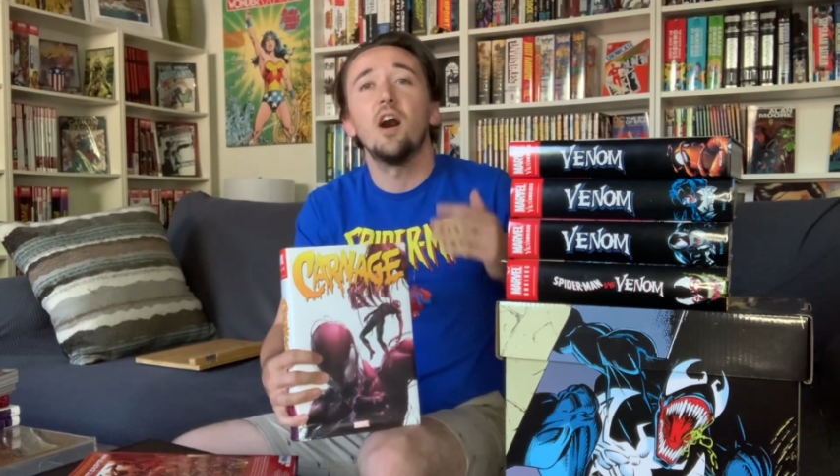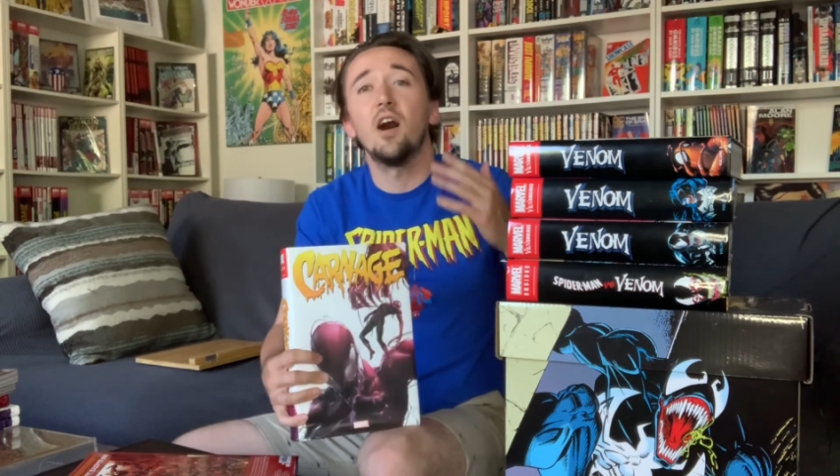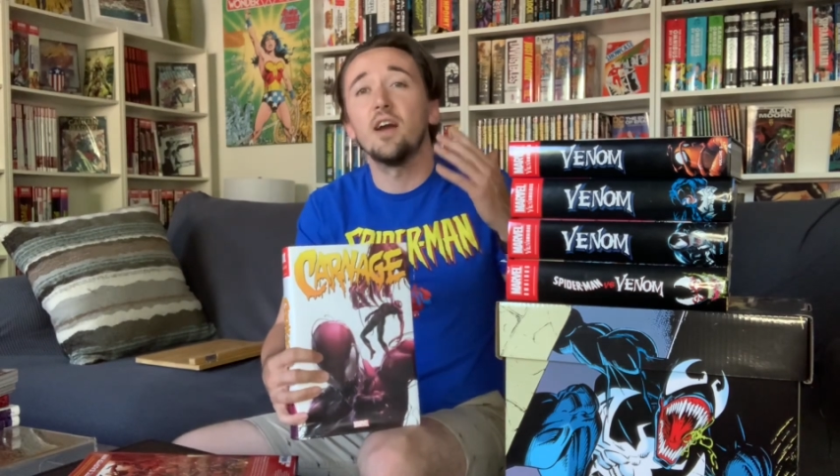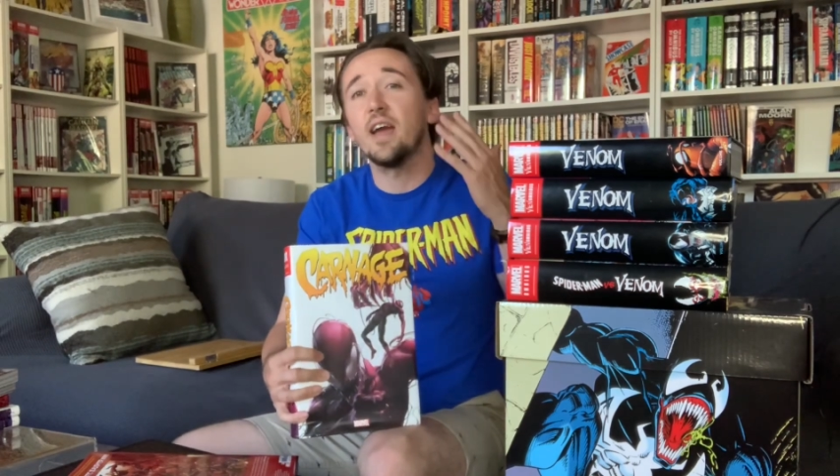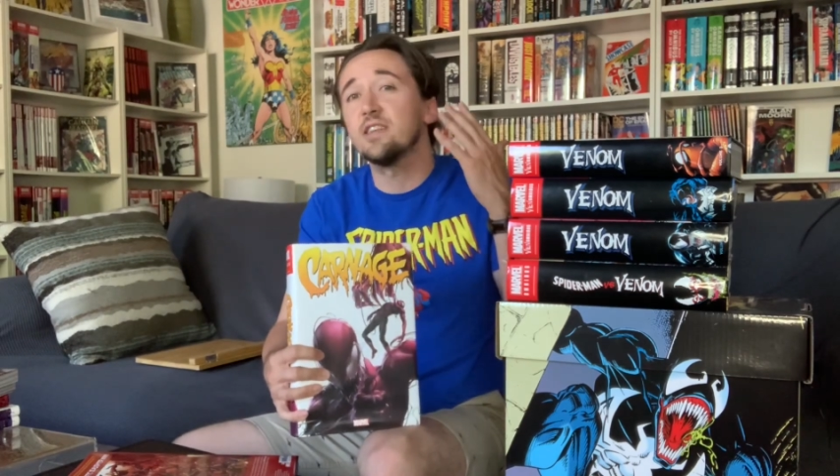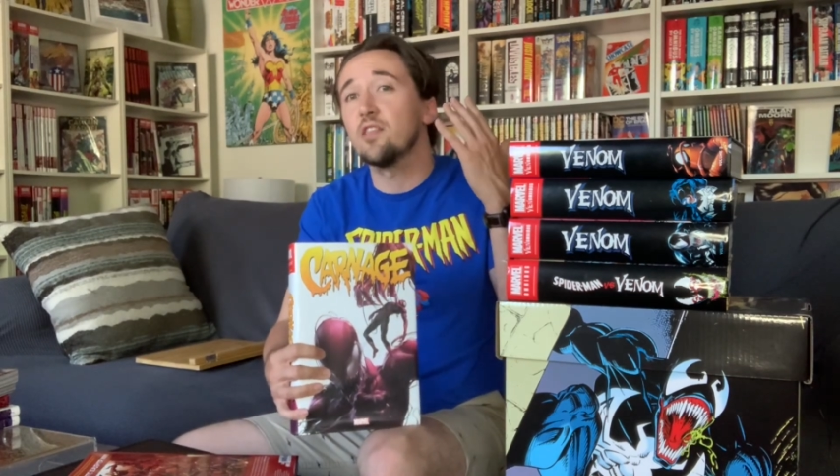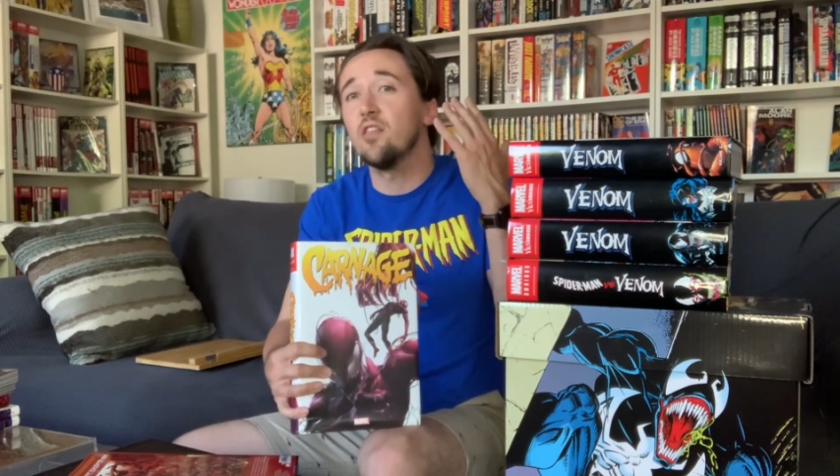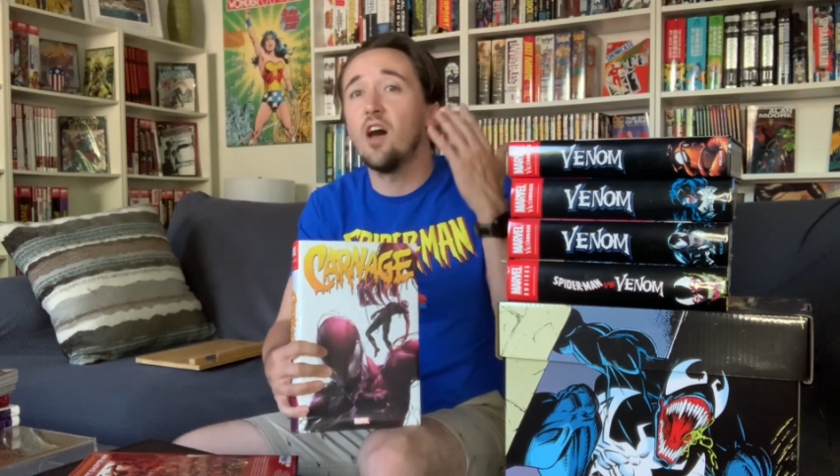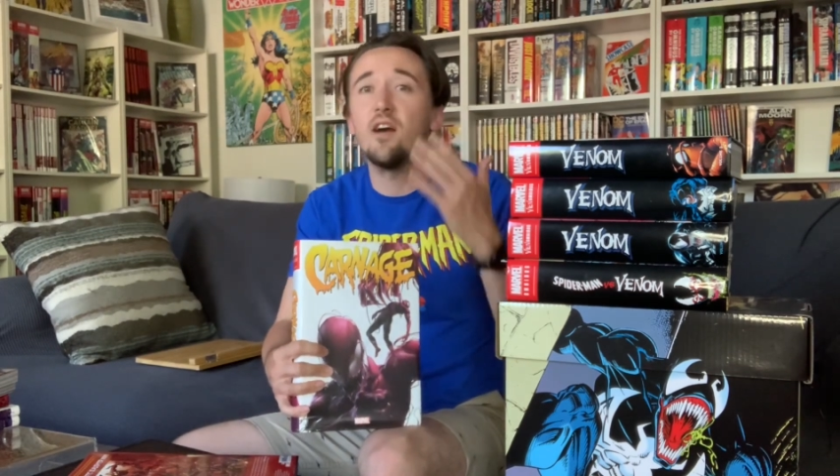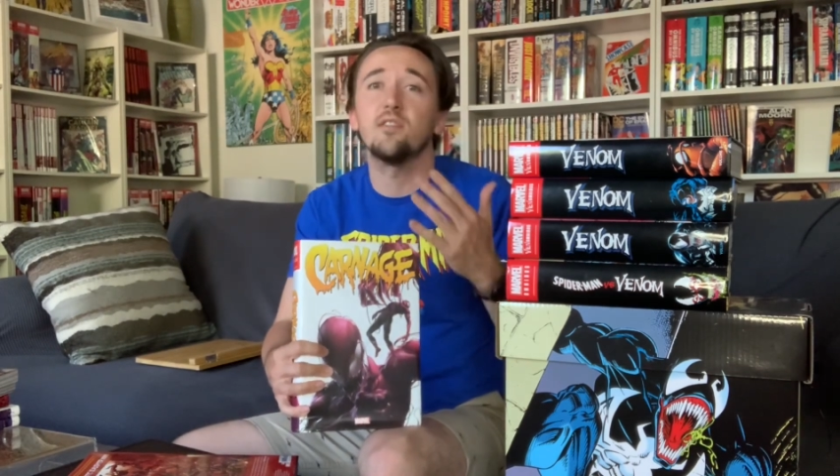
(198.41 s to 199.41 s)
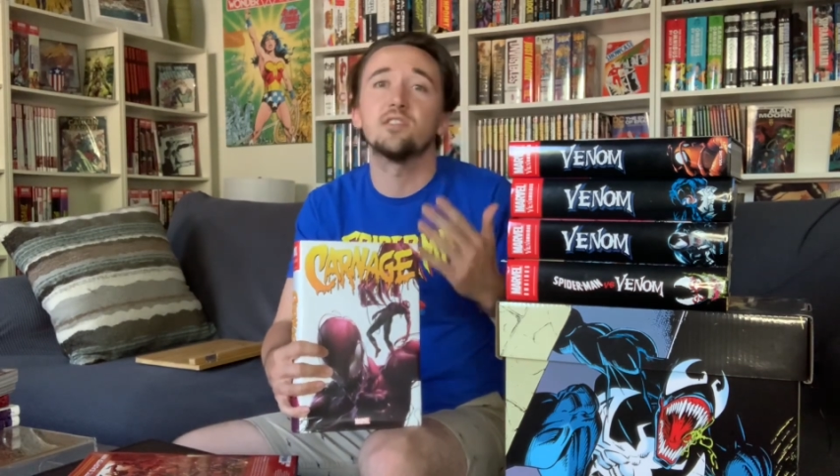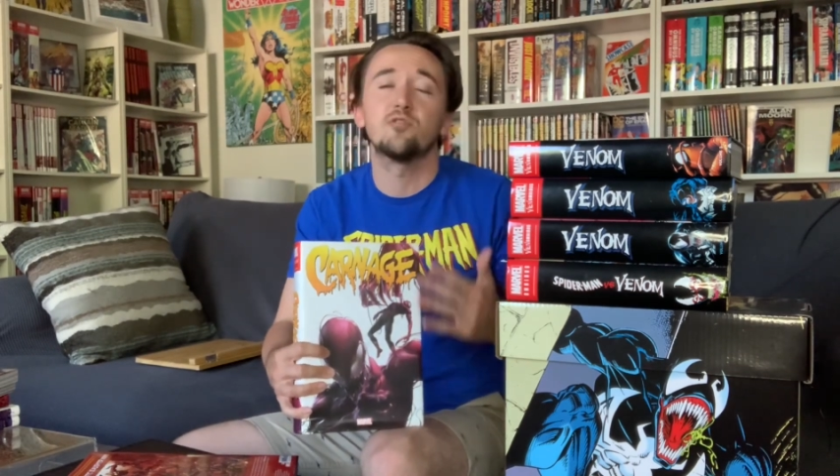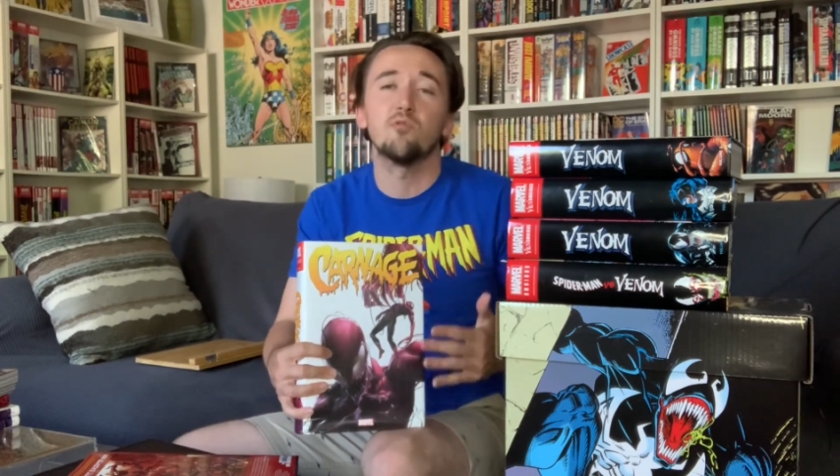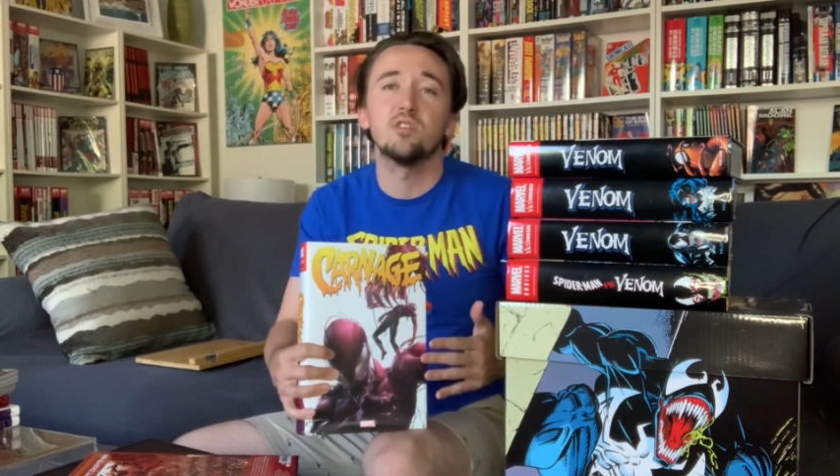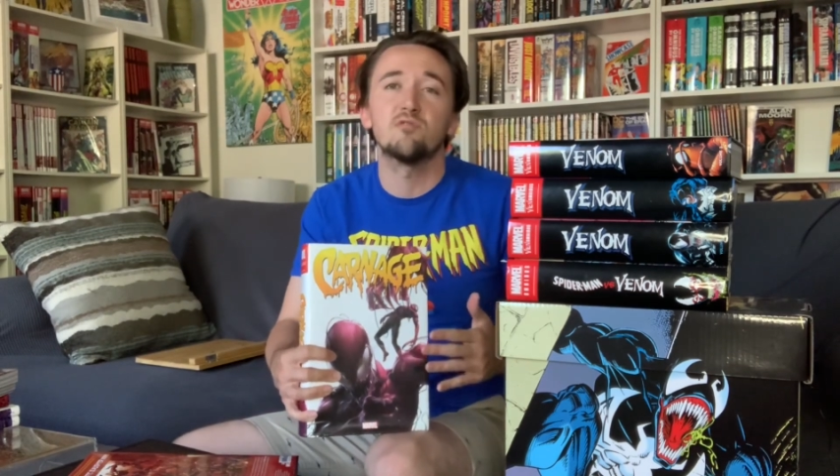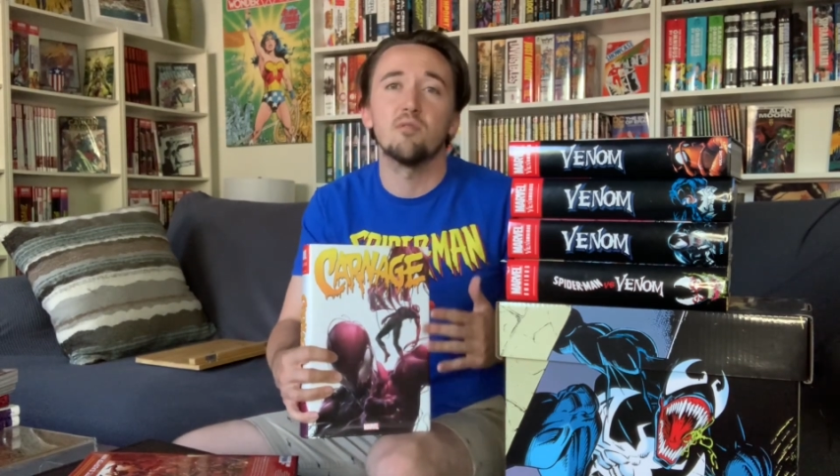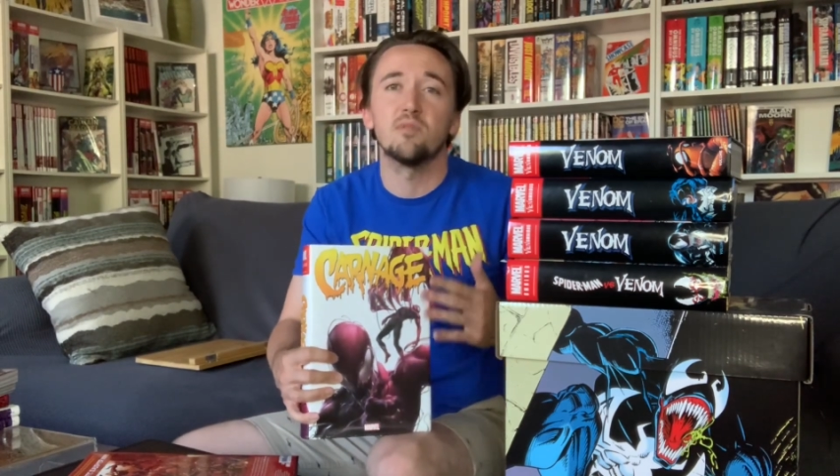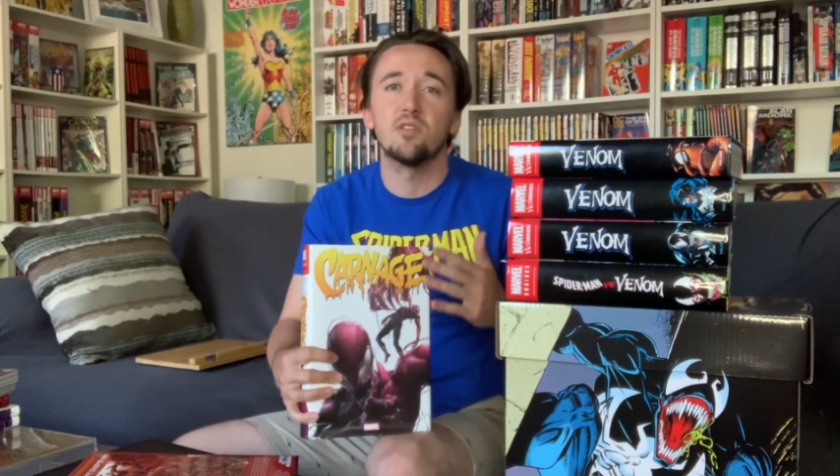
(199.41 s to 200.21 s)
It has a lot of the stories from